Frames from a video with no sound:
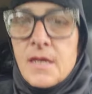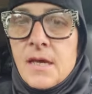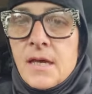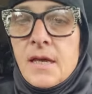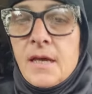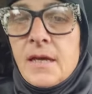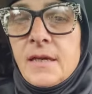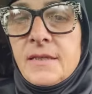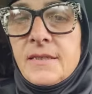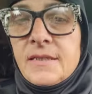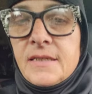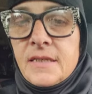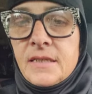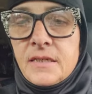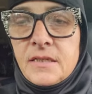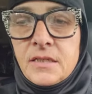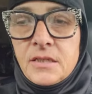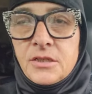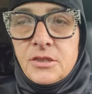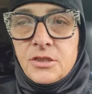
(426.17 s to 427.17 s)
I
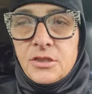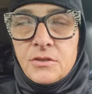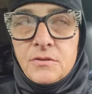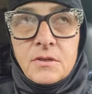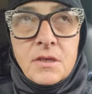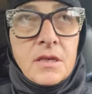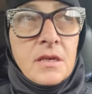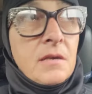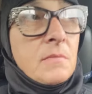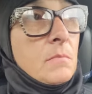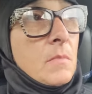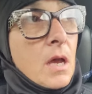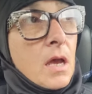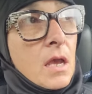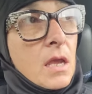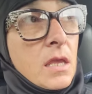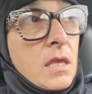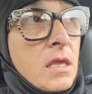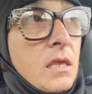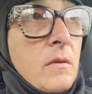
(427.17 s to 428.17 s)
said, Did you get
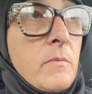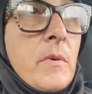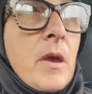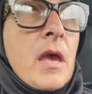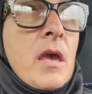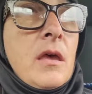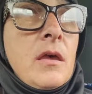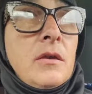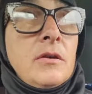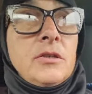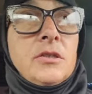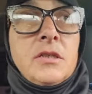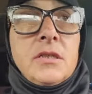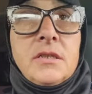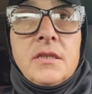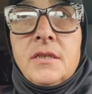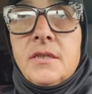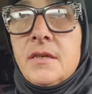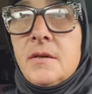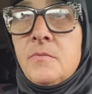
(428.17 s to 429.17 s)
my email? She
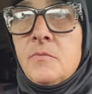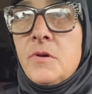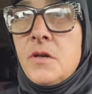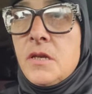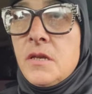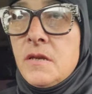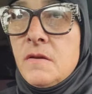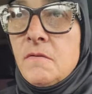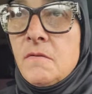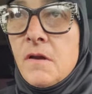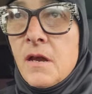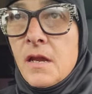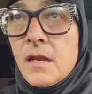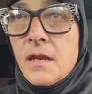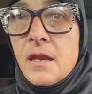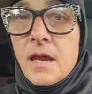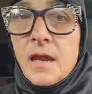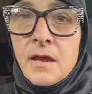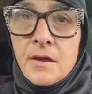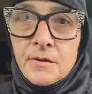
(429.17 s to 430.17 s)
says, I'm reading it right
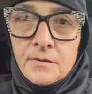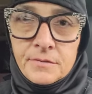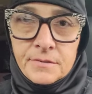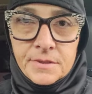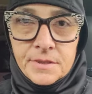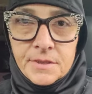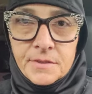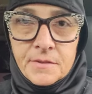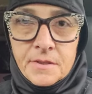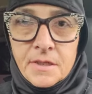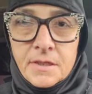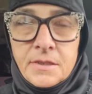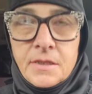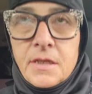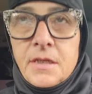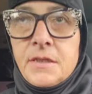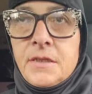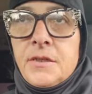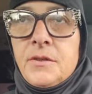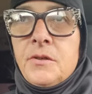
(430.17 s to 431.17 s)
now. So I,
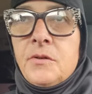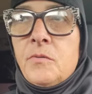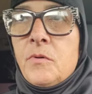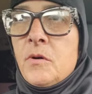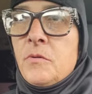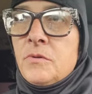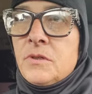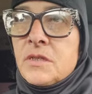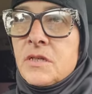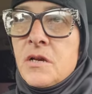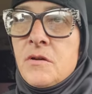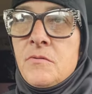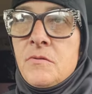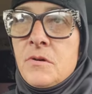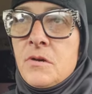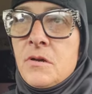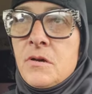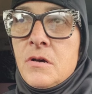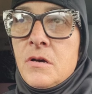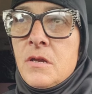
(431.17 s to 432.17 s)
I told her what was
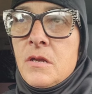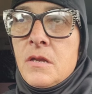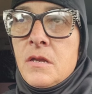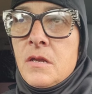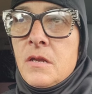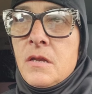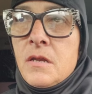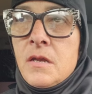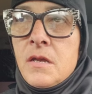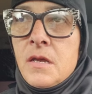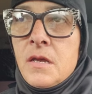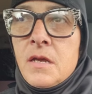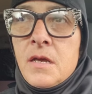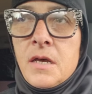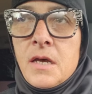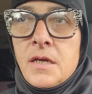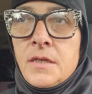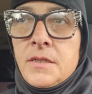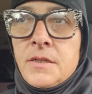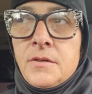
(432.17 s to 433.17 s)
going on, and
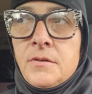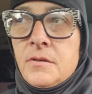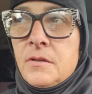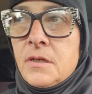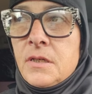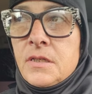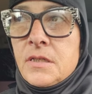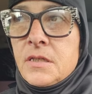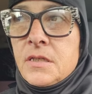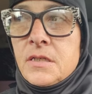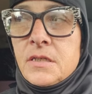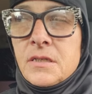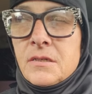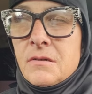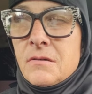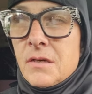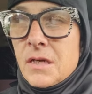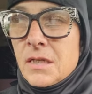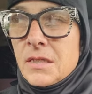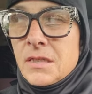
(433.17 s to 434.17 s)
I told her, It's just,
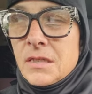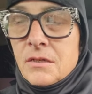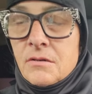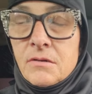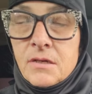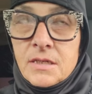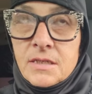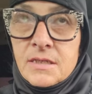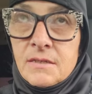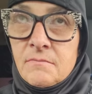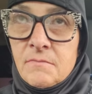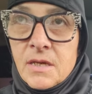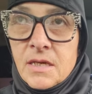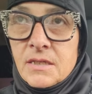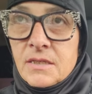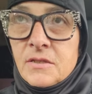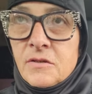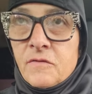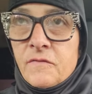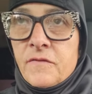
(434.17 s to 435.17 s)
it's a crazy
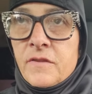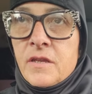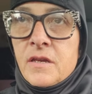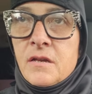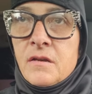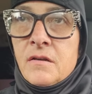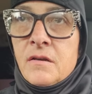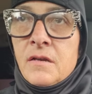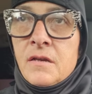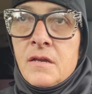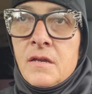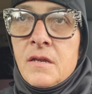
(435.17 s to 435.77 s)
mess over there.